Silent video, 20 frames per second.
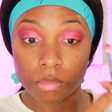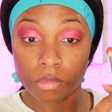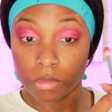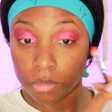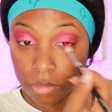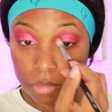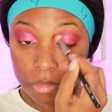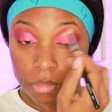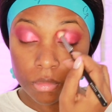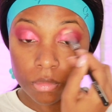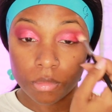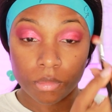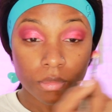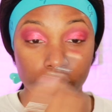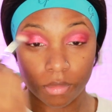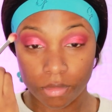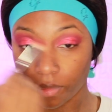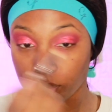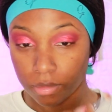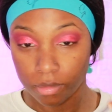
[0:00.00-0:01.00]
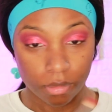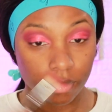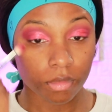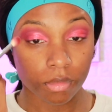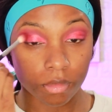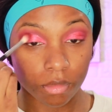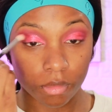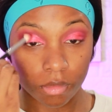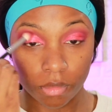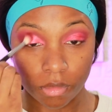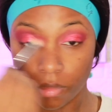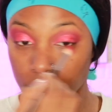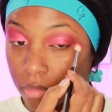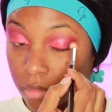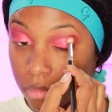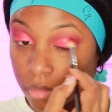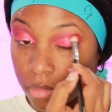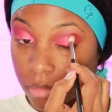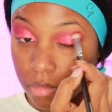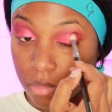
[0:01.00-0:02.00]
and then I'm going back in and of course
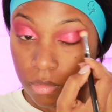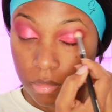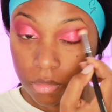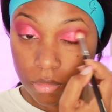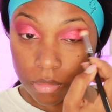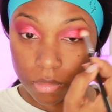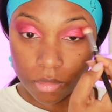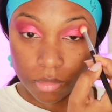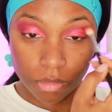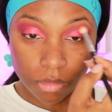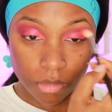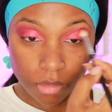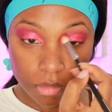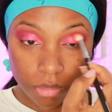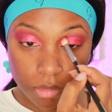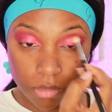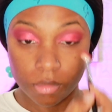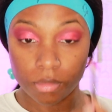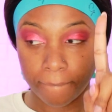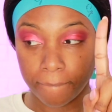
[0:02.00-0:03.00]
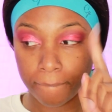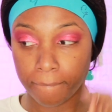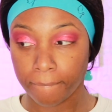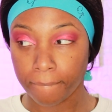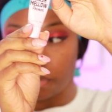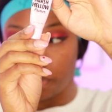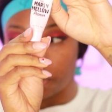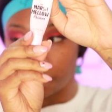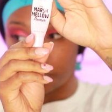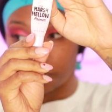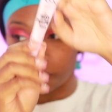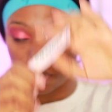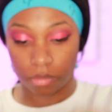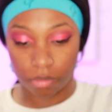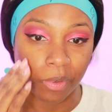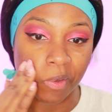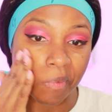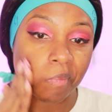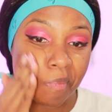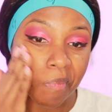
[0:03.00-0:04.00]
blending again because I want to make sure
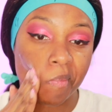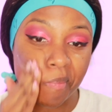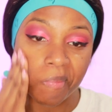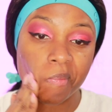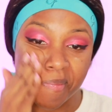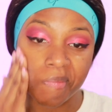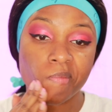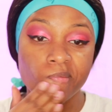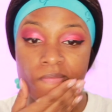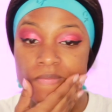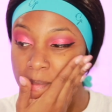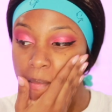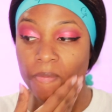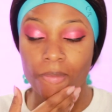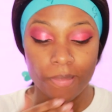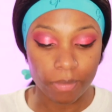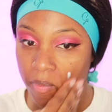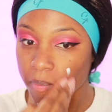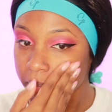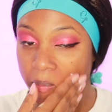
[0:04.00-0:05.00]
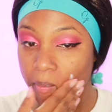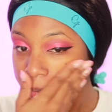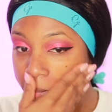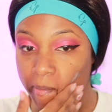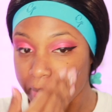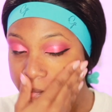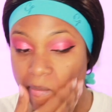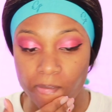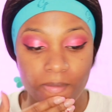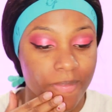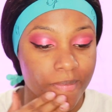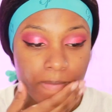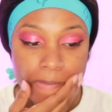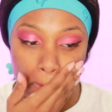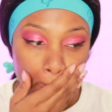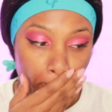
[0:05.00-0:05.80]
everything looks seamless. And now my eyes are